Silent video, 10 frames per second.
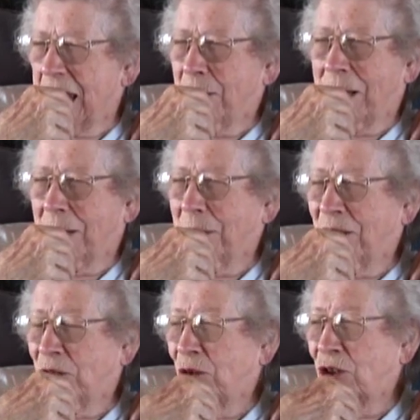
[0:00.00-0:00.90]
It might have
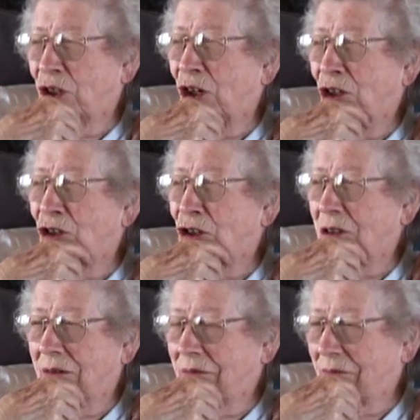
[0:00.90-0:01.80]
been through
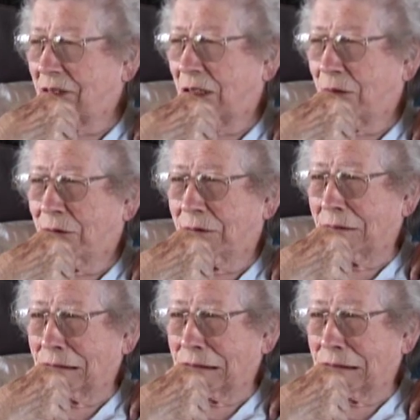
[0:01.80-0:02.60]
church, you know.